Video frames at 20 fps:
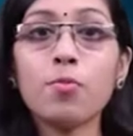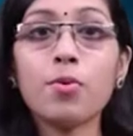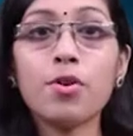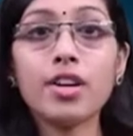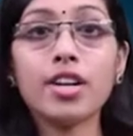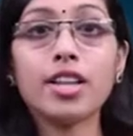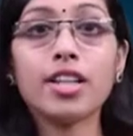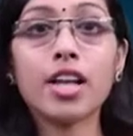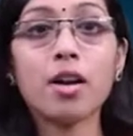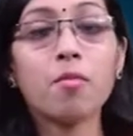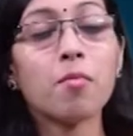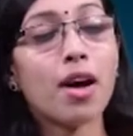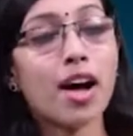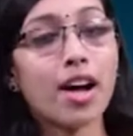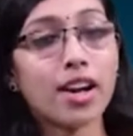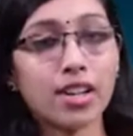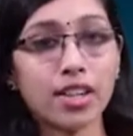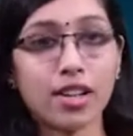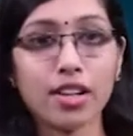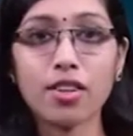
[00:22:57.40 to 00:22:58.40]
put them
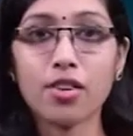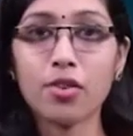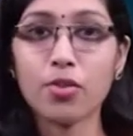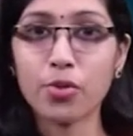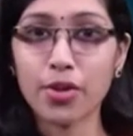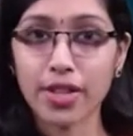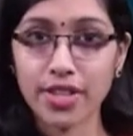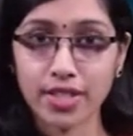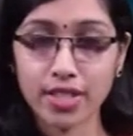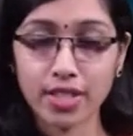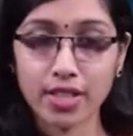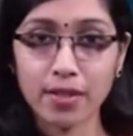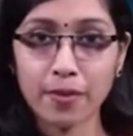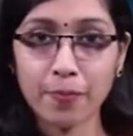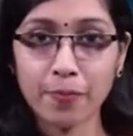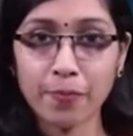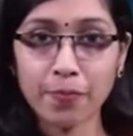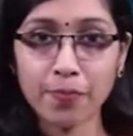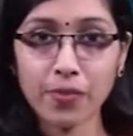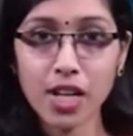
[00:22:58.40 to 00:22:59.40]
at risk.
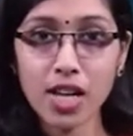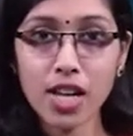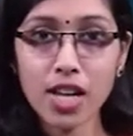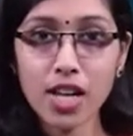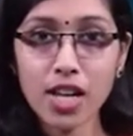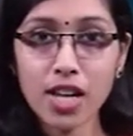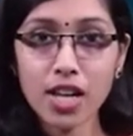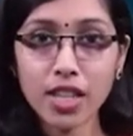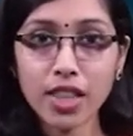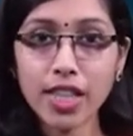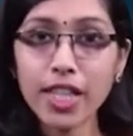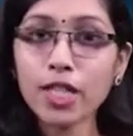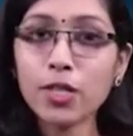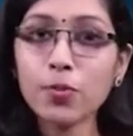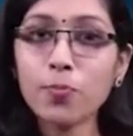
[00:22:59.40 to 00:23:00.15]
These